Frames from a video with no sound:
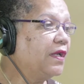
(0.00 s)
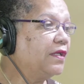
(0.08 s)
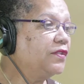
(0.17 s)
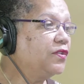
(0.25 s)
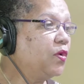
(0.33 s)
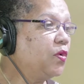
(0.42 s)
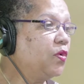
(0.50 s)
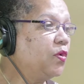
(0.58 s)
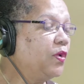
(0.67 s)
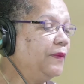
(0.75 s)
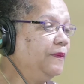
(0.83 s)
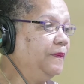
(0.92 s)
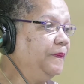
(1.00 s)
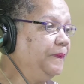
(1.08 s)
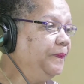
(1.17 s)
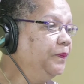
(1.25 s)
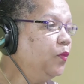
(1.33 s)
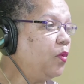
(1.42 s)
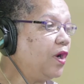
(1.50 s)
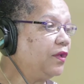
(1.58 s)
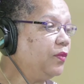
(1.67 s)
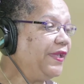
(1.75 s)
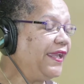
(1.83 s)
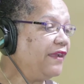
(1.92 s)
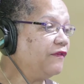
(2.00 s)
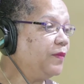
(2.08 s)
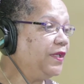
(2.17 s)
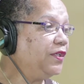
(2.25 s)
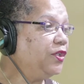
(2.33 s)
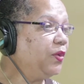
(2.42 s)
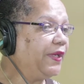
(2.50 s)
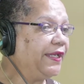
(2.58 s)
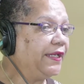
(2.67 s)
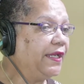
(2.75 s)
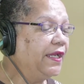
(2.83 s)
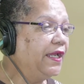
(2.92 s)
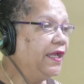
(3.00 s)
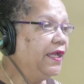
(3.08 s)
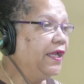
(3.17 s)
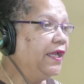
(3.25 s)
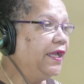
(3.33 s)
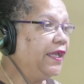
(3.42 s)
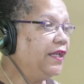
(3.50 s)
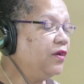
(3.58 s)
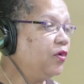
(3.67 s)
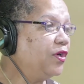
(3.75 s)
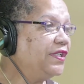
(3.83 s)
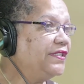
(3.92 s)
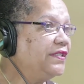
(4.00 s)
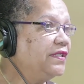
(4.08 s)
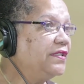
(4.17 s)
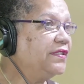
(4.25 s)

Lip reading: So what we have been doing in order to